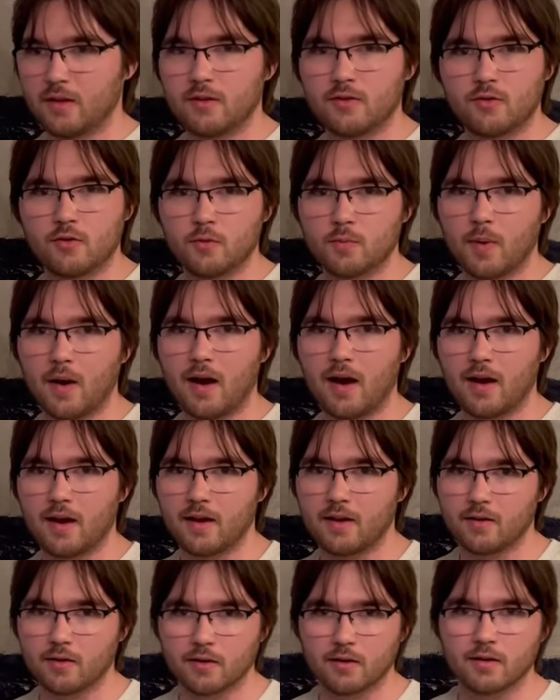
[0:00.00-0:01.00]
2 pi
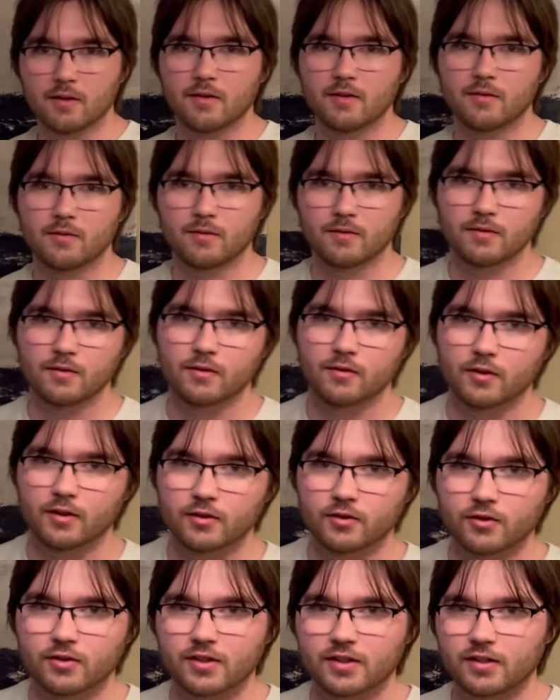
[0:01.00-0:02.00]
or
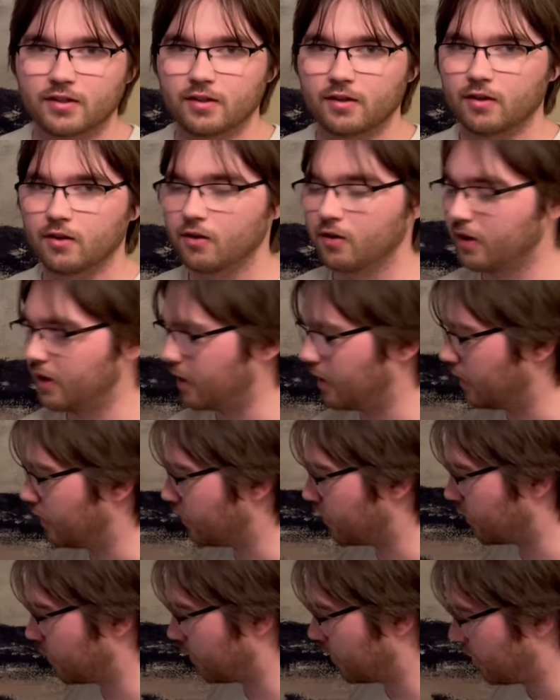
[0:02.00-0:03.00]
360
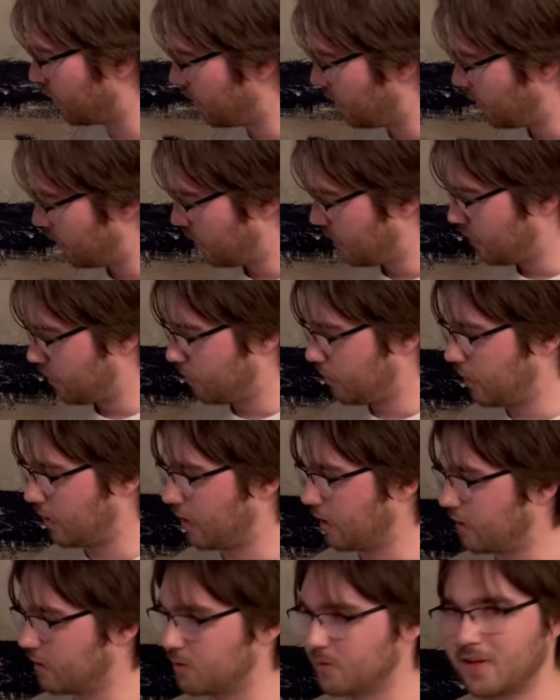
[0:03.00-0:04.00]
degrees
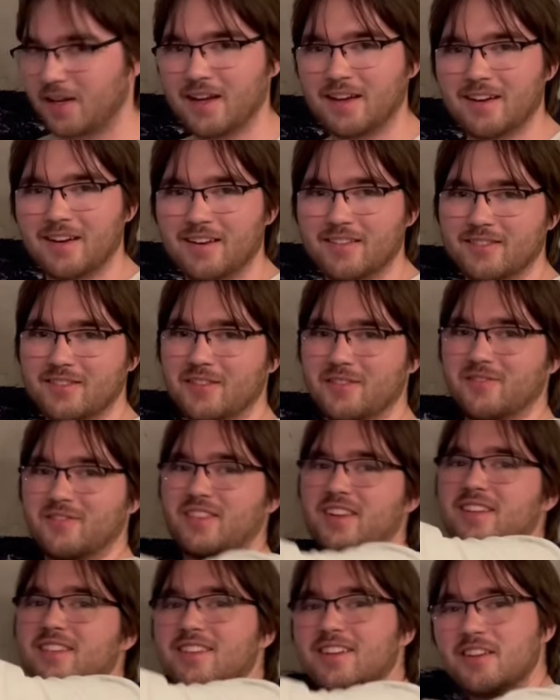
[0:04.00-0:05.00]
because we can't have some
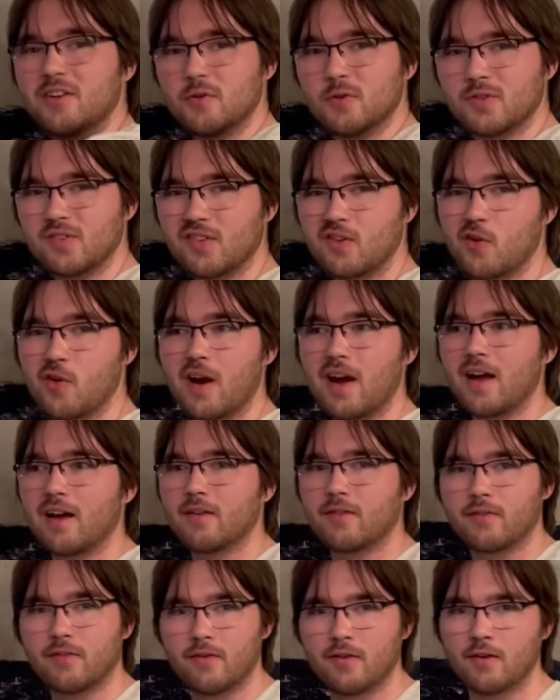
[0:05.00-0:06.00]
continuous
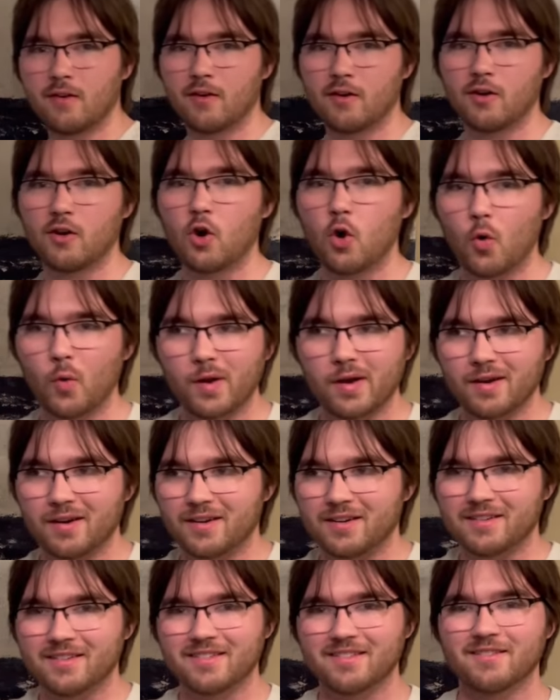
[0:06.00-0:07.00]
graph going
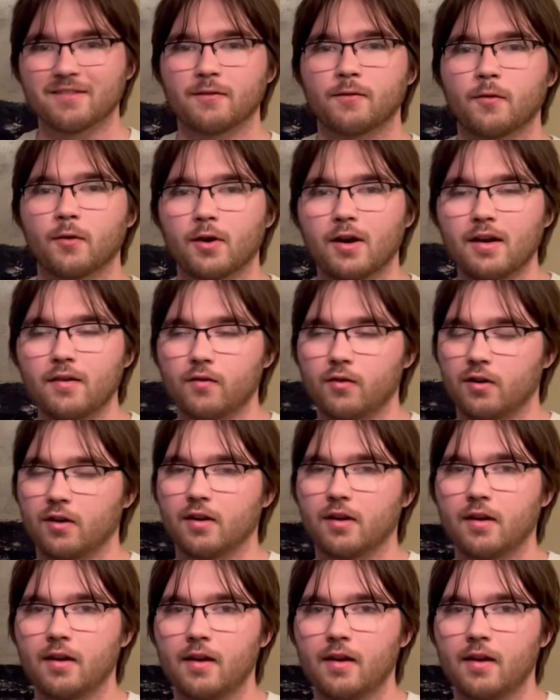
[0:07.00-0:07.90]
on forever.